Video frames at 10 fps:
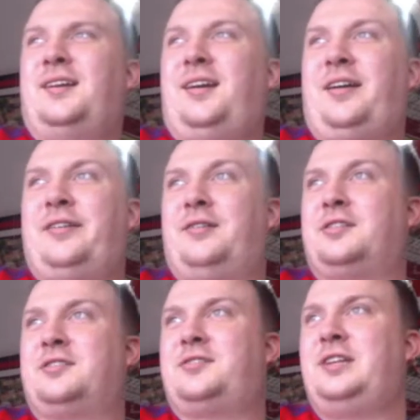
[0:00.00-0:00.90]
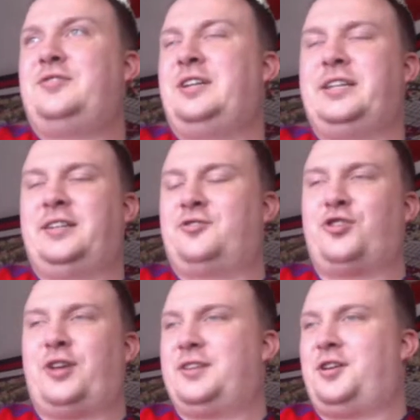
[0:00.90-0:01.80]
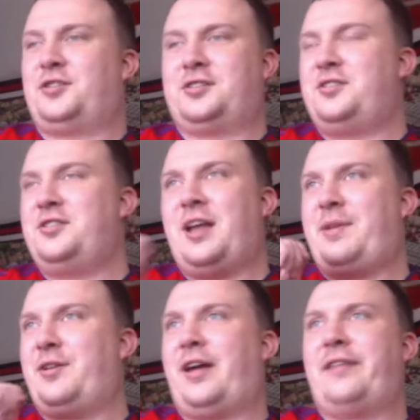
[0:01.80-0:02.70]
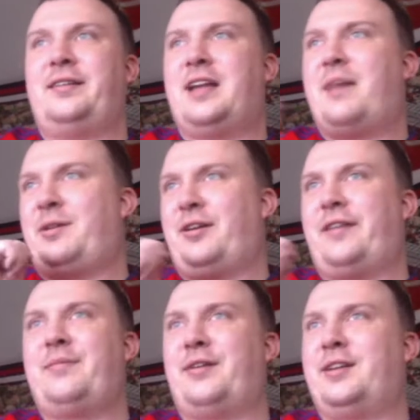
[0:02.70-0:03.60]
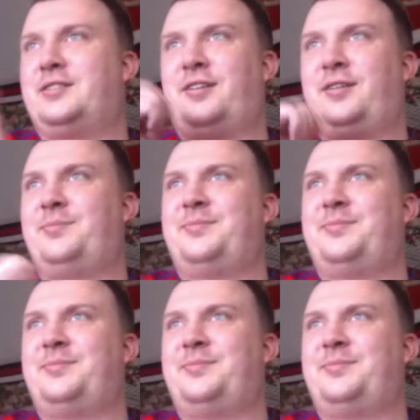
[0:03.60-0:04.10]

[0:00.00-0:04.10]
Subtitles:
and I was just literally needed to shook it, so I was just nabbing on Haribo at the time.